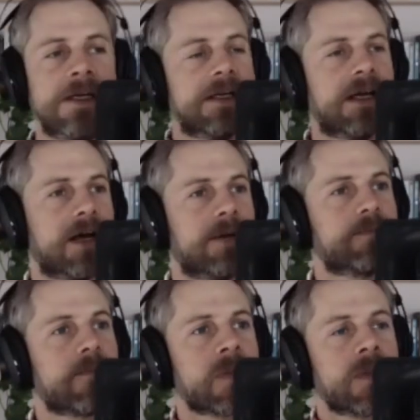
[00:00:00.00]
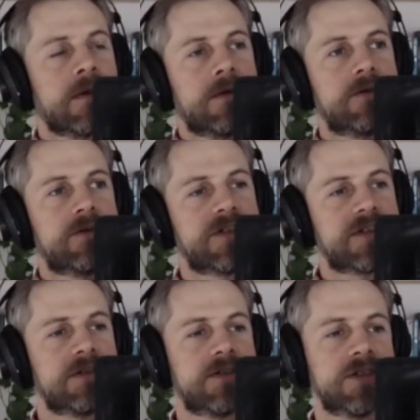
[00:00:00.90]
on. Just
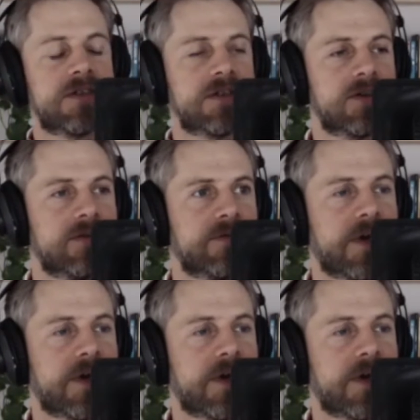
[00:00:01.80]
to sort of